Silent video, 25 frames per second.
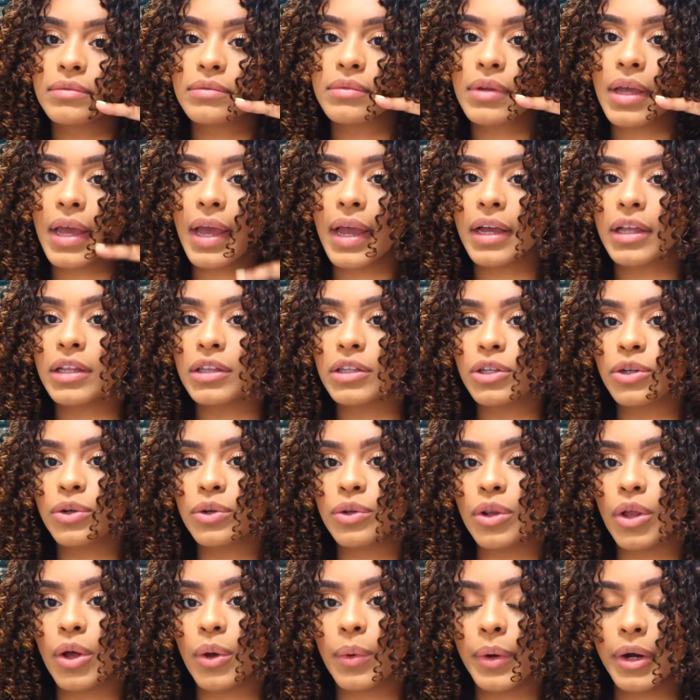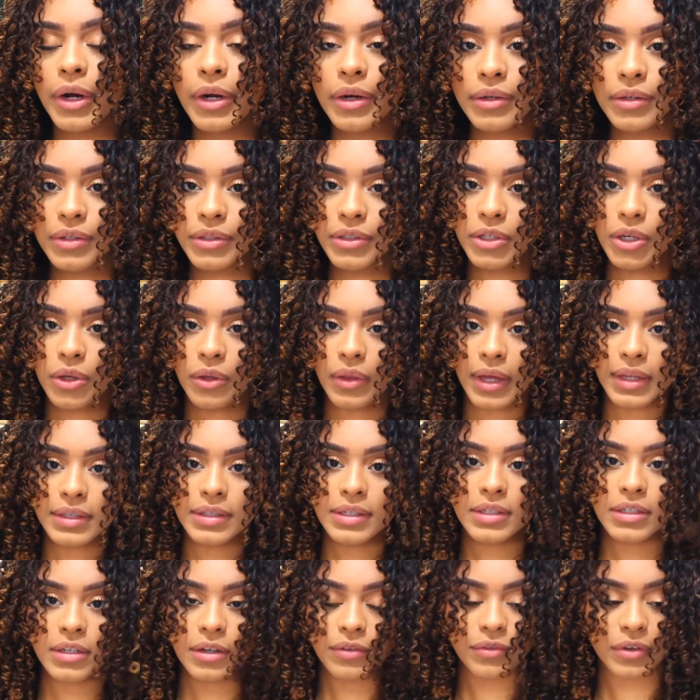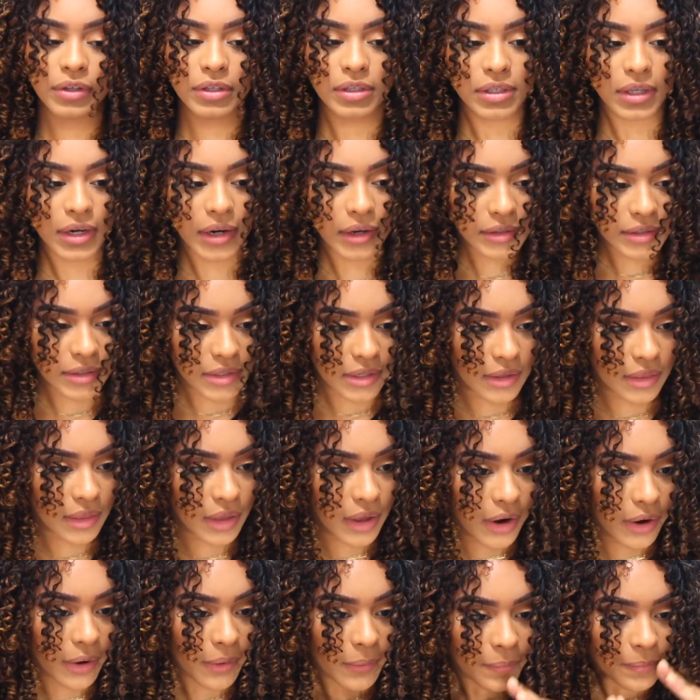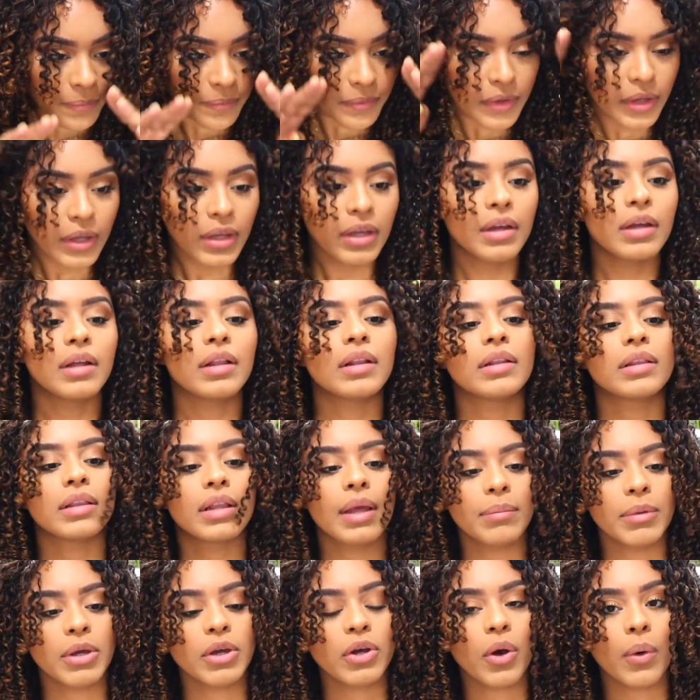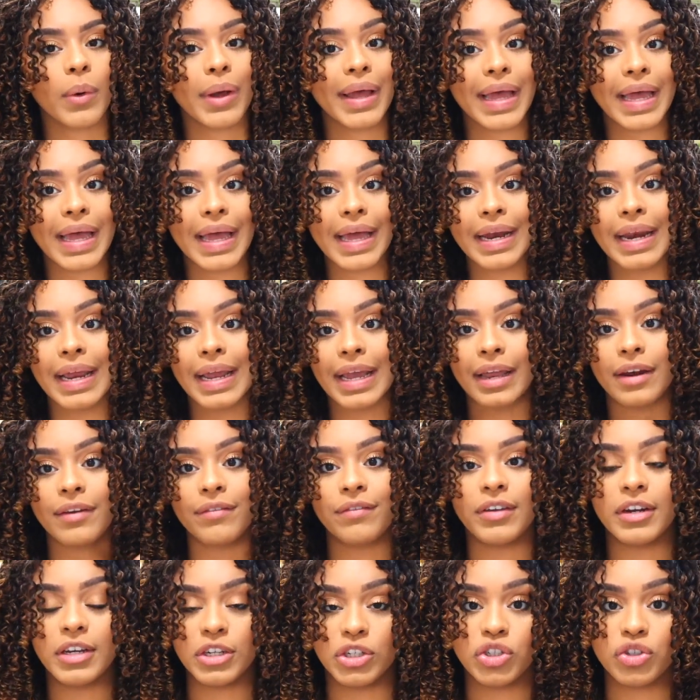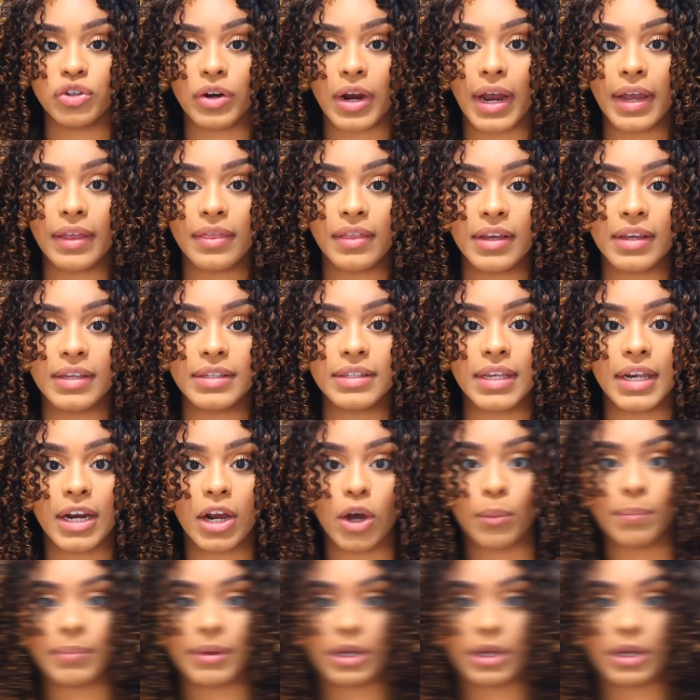hang a little lower, so that's a difference that I see there. Let me go ahead and finish drying this, and I'll